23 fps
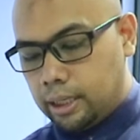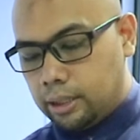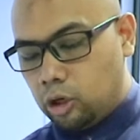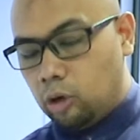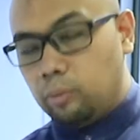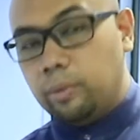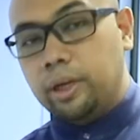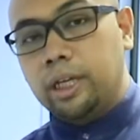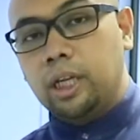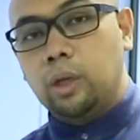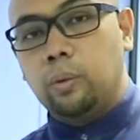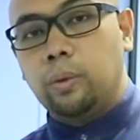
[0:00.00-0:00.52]

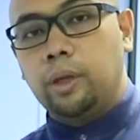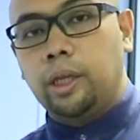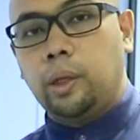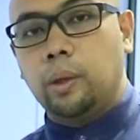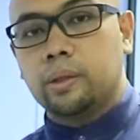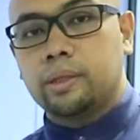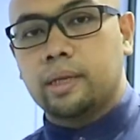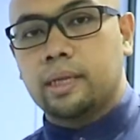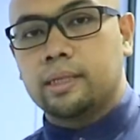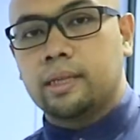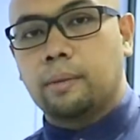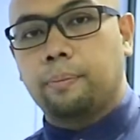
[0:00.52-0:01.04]
normally we
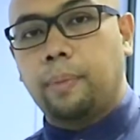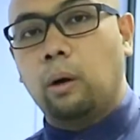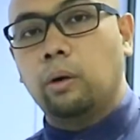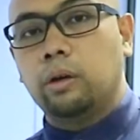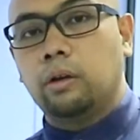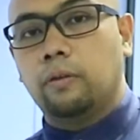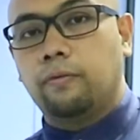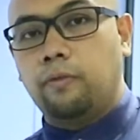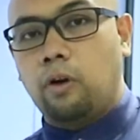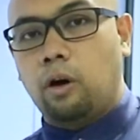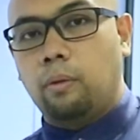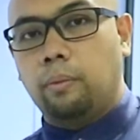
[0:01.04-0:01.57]
use as a
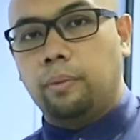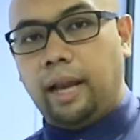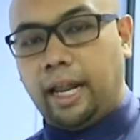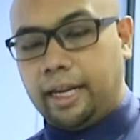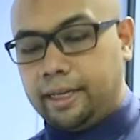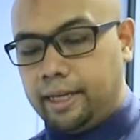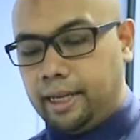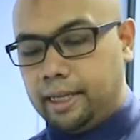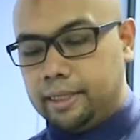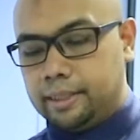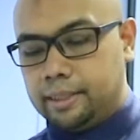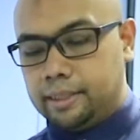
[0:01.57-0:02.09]
powder form like
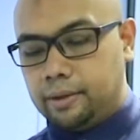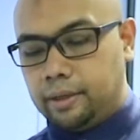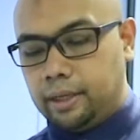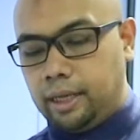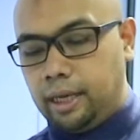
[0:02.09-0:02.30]
this.